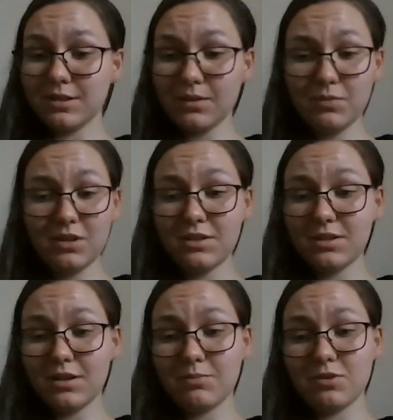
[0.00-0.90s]
because some of
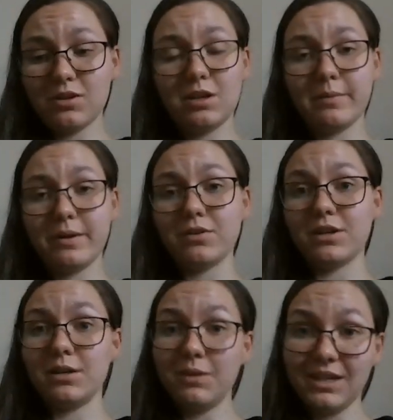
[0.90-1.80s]
these that I'm talking about are
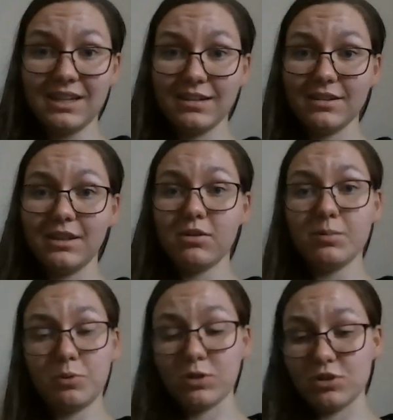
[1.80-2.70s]
going to be in Italy
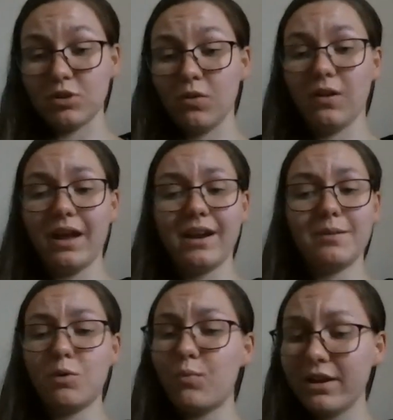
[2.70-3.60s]
or Portugal. And
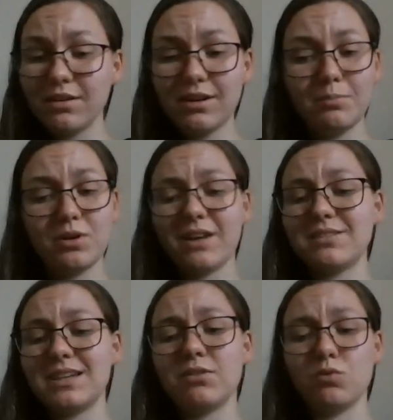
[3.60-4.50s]
I'm aware that I'm
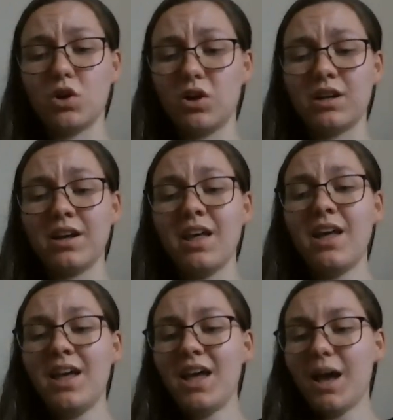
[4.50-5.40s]
pronouncing it wrong.
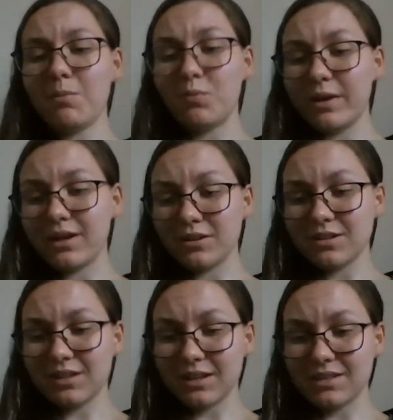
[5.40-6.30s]
I'm
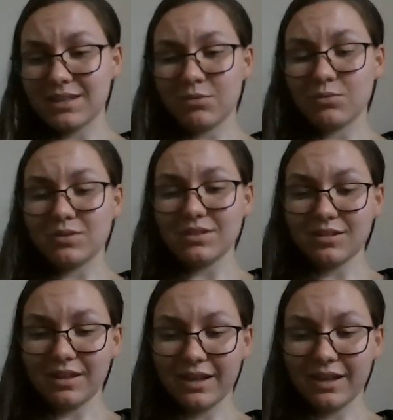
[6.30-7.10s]
aware that I sound